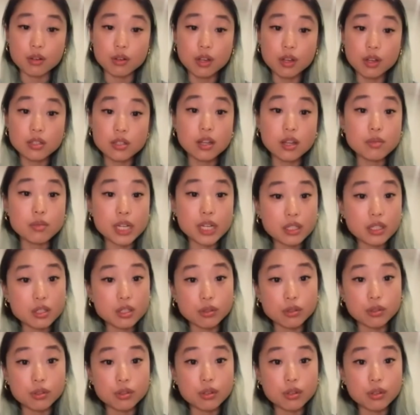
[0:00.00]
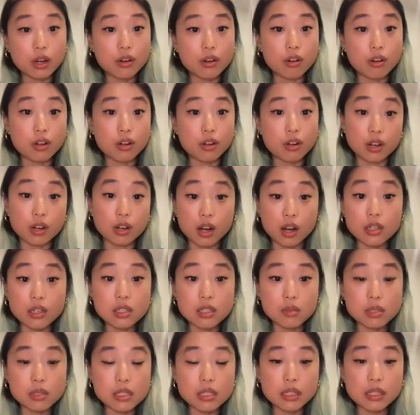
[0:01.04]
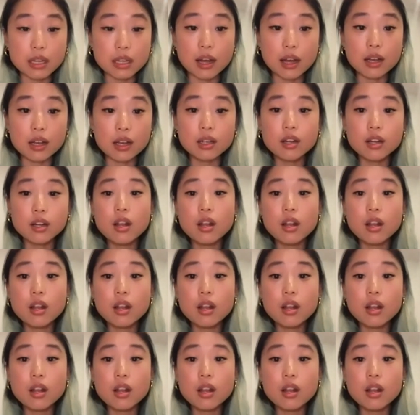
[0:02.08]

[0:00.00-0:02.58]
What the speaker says: subjects who are not accustomed to that.